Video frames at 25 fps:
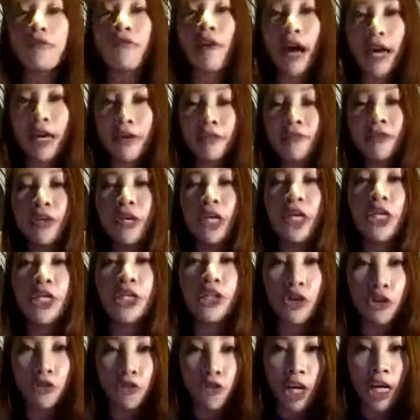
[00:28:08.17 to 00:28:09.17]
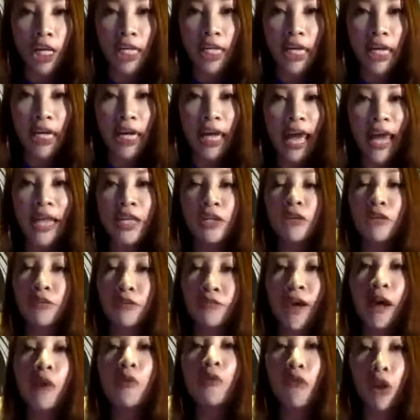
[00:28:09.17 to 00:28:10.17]
five years already, and you
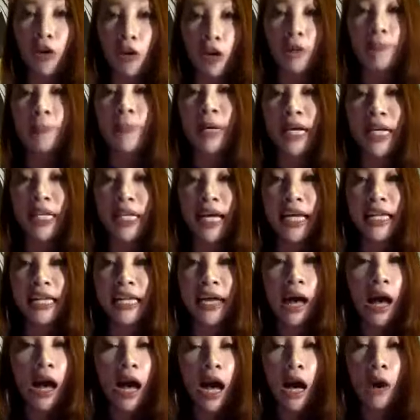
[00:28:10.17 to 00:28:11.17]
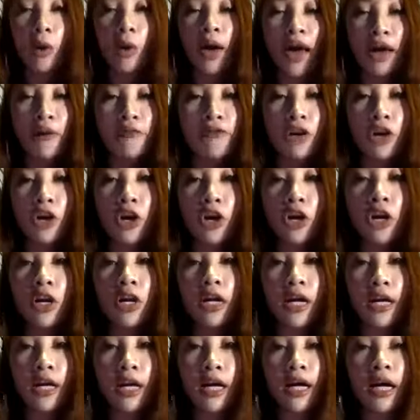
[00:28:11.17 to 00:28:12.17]
felt very burdened. However,
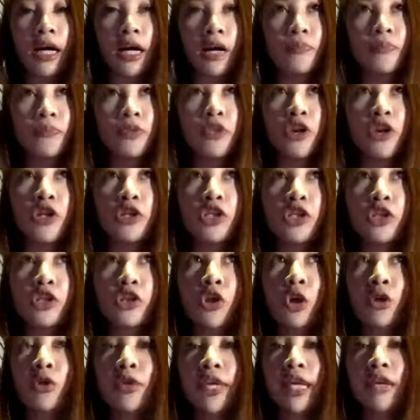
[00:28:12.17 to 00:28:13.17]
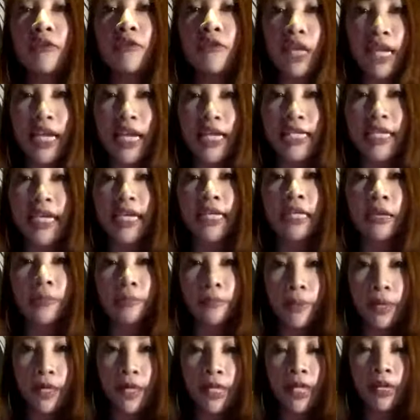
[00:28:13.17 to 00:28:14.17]
Um, you're slowly releasing the
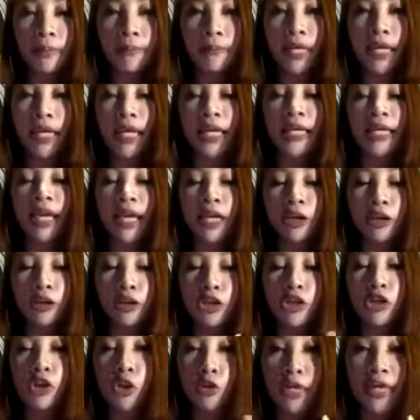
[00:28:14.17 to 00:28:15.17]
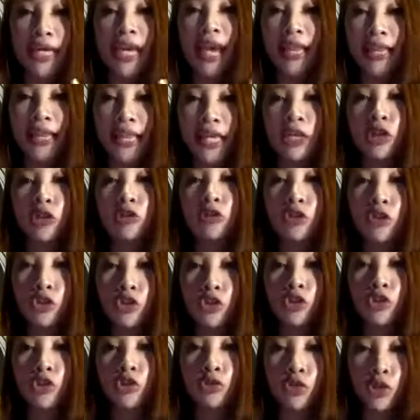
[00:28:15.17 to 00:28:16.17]
burden, meaning that you're slowly getting used,
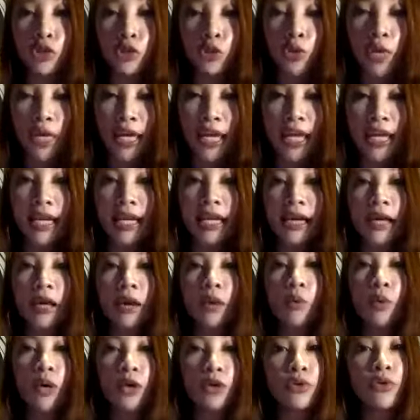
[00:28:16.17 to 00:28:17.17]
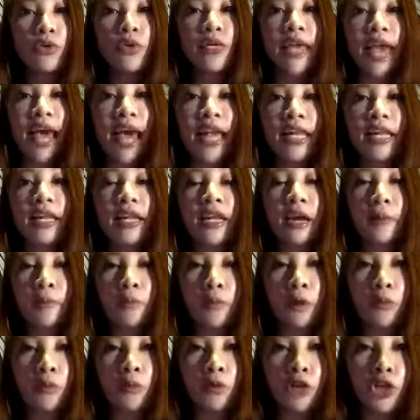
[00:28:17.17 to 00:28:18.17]
used to it. Will you get a
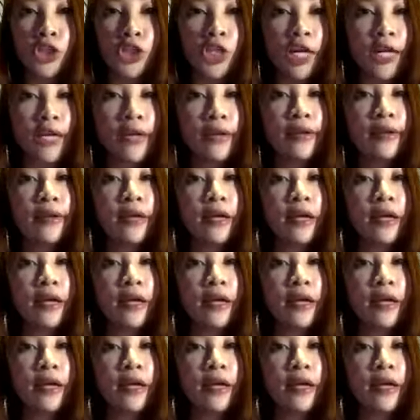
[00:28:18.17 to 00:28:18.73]
promotion